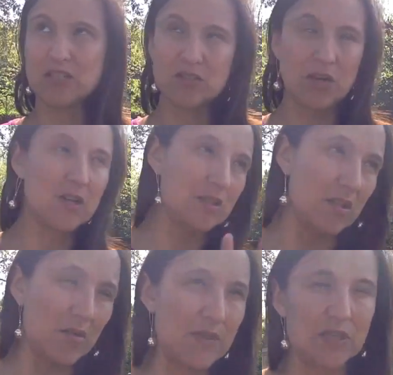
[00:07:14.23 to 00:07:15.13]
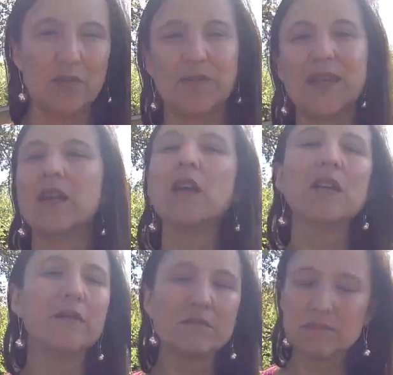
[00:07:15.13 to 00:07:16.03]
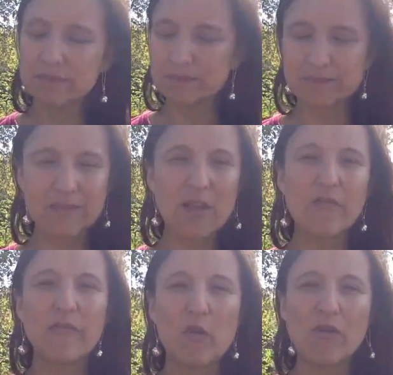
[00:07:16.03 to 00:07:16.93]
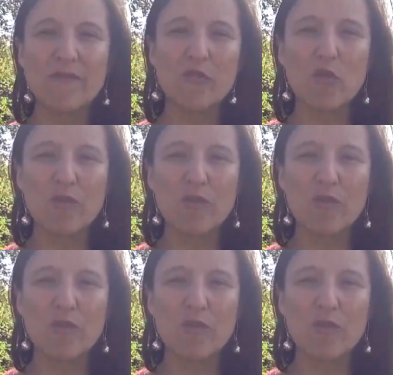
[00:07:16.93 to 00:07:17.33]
she's trying to sell me something. Form.